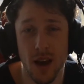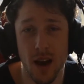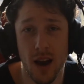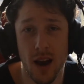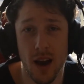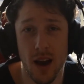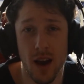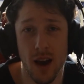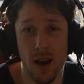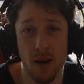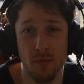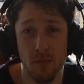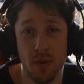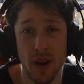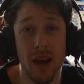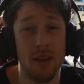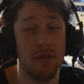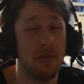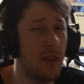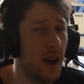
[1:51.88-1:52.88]
But
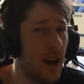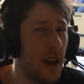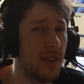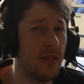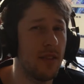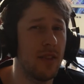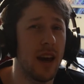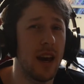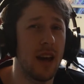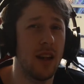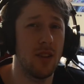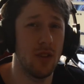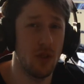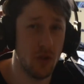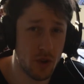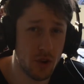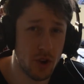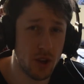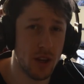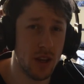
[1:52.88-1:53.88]
I find that
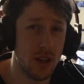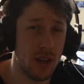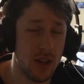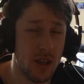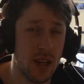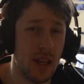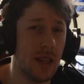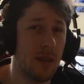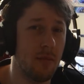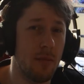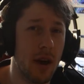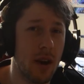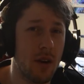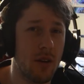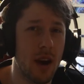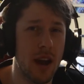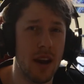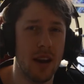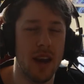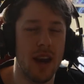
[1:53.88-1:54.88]
Lucian in the meta
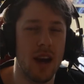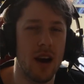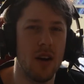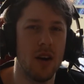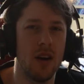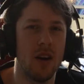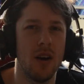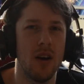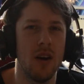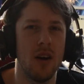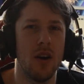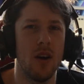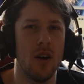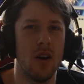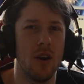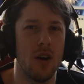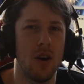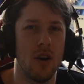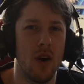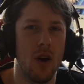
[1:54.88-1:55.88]
right now
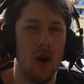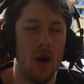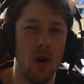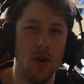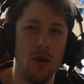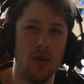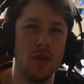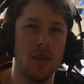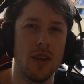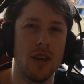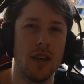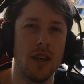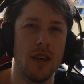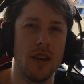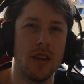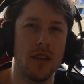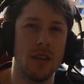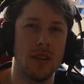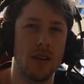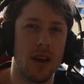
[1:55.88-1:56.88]

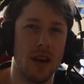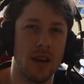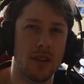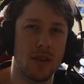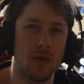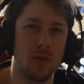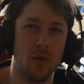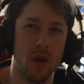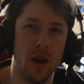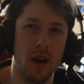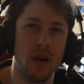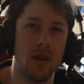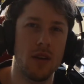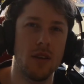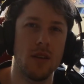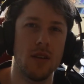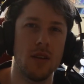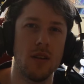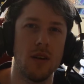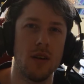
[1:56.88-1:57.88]
only does
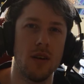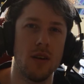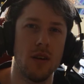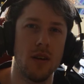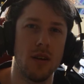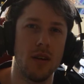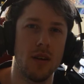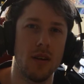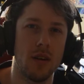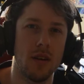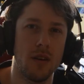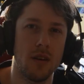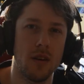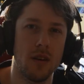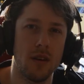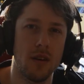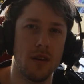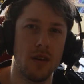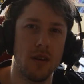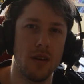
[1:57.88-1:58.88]
well
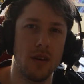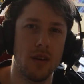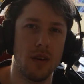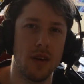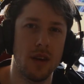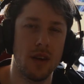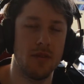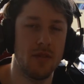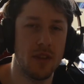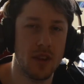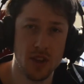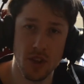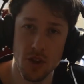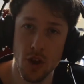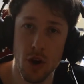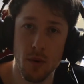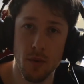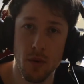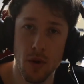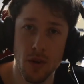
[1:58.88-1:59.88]
if he
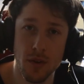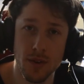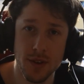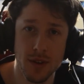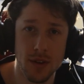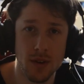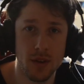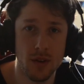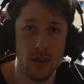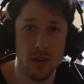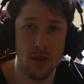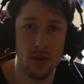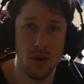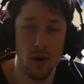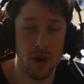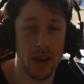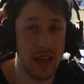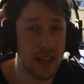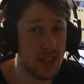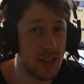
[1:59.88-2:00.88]
snowballs
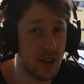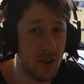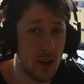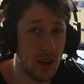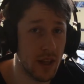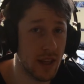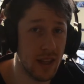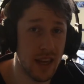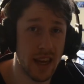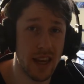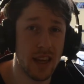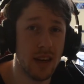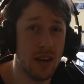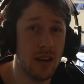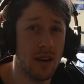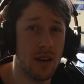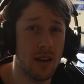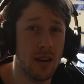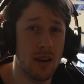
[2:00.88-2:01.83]
or gets an early lead.